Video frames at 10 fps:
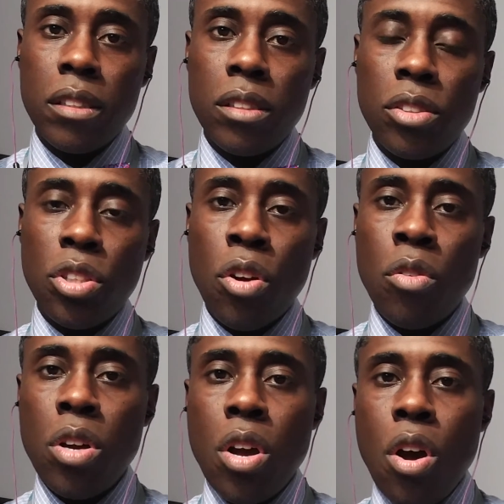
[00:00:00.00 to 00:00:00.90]
So
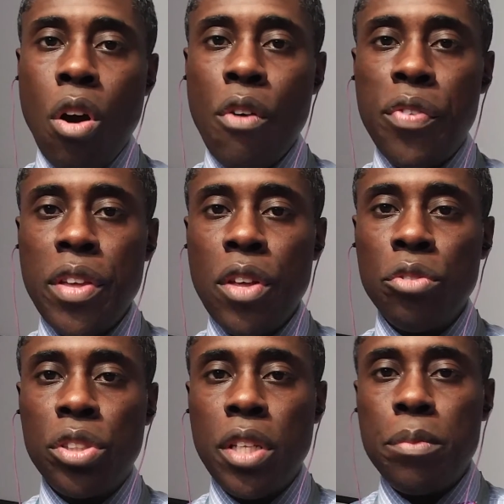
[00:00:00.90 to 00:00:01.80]
hopefully
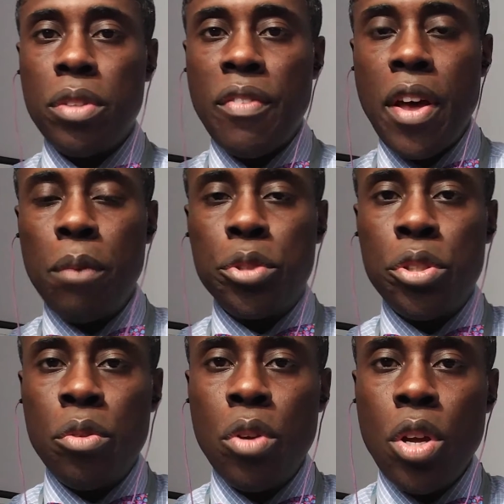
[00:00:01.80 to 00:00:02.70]
those tips have helped
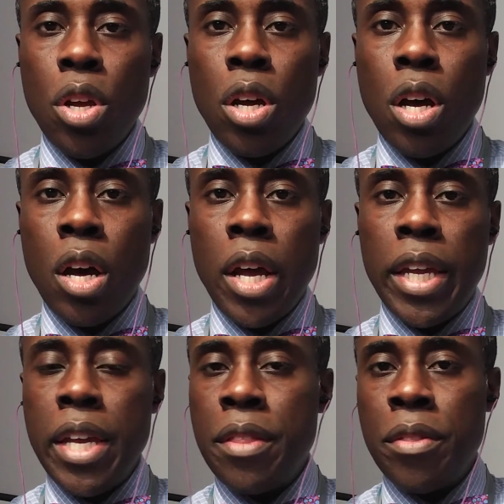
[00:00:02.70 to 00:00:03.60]
you.
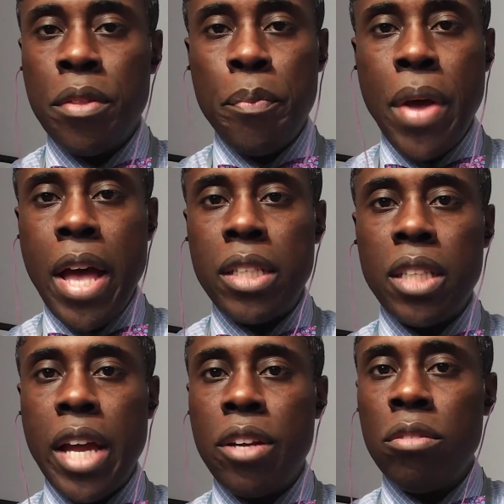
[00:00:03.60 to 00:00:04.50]
Again, the PASS
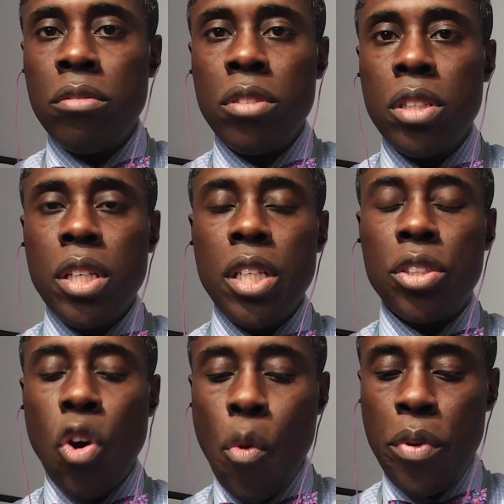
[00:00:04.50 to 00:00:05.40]
cycle is
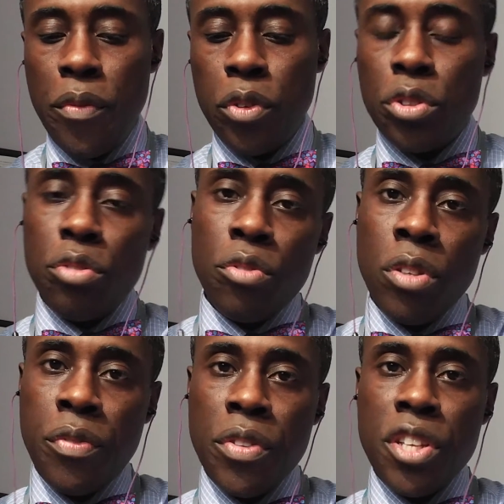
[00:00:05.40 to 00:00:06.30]
open for
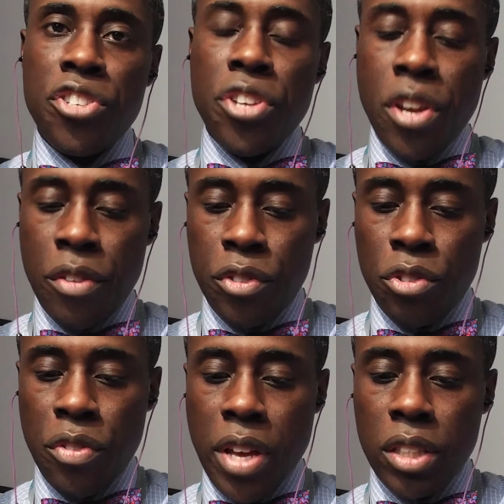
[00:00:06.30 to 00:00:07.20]
this year, for
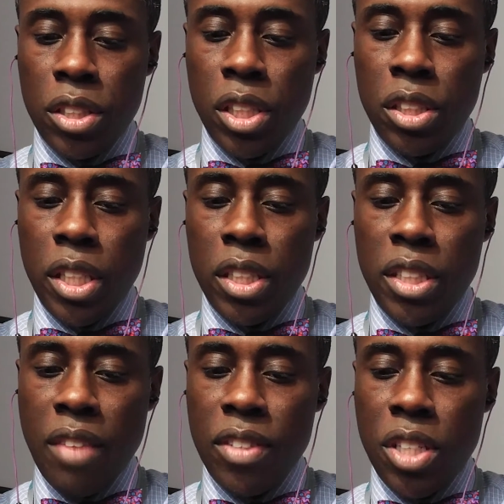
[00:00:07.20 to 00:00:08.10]

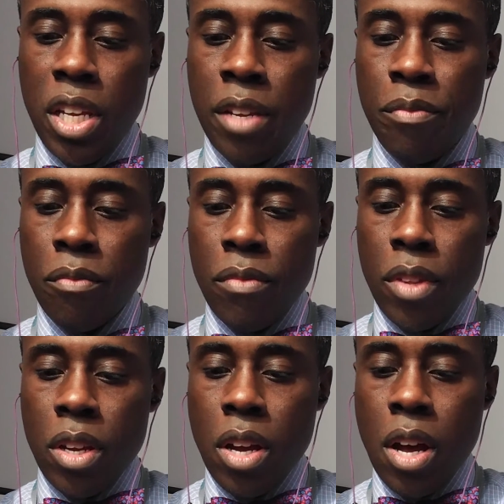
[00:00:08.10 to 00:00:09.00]
2016-17.
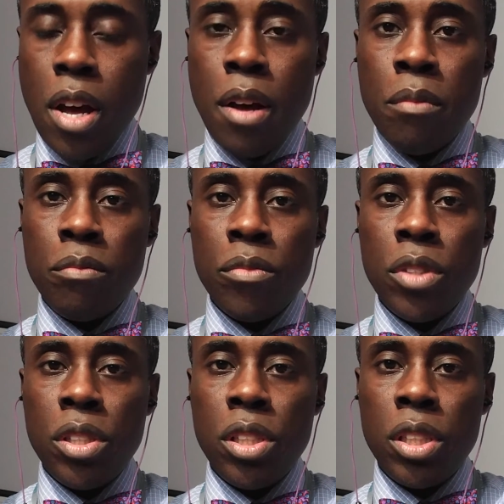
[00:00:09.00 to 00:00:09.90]

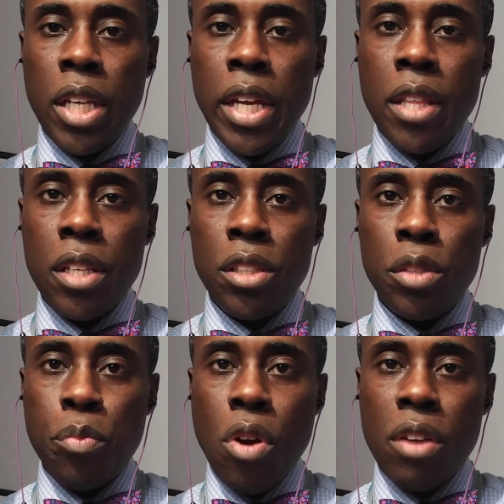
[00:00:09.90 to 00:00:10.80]
This is
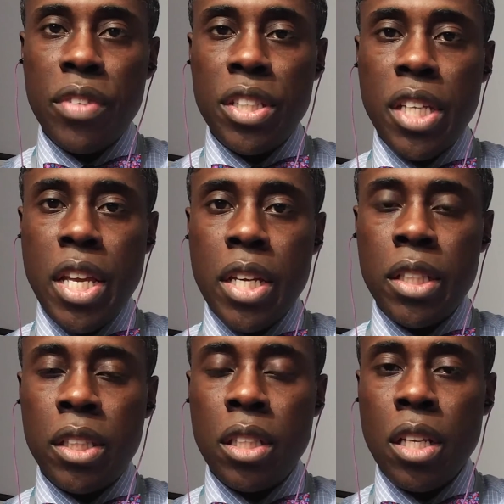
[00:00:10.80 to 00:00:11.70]
part of
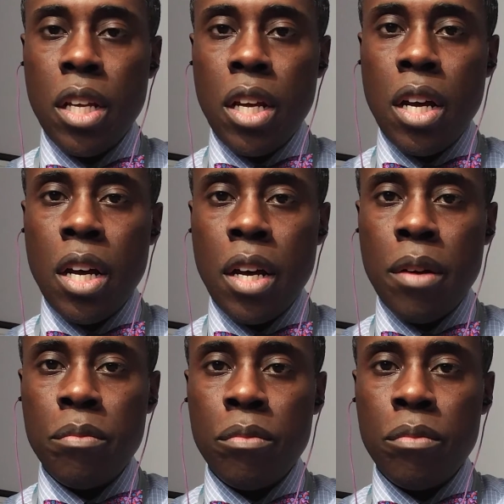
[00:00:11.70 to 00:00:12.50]
ADEA's how